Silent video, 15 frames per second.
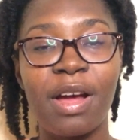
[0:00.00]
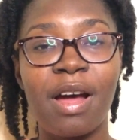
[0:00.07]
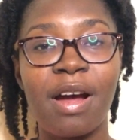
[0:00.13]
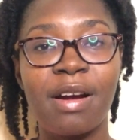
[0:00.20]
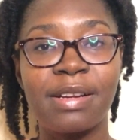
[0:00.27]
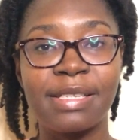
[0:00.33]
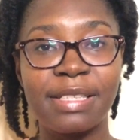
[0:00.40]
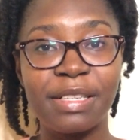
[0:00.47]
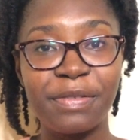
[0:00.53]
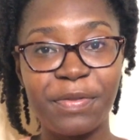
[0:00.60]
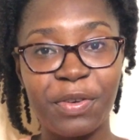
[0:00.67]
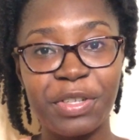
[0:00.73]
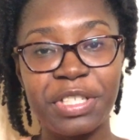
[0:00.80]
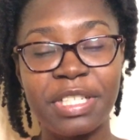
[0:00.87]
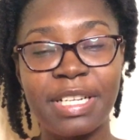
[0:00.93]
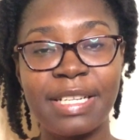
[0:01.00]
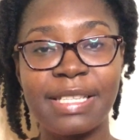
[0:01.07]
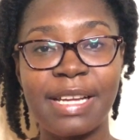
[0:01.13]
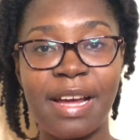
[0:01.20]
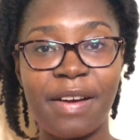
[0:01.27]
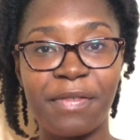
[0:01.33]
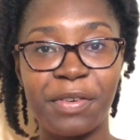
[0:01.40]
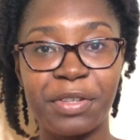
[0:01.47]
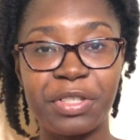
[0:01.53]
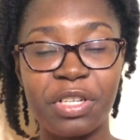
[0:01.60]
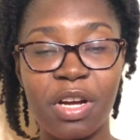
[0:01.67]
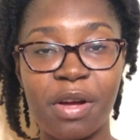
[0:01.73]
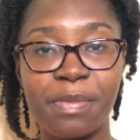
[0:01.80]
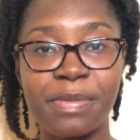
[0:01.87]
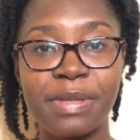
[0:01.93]
are still fortunate to have our
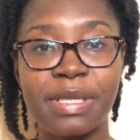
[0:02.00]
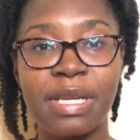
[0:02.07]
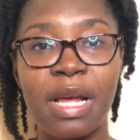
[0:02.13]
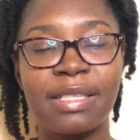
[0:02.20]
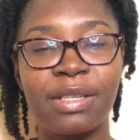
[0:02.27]
jobs,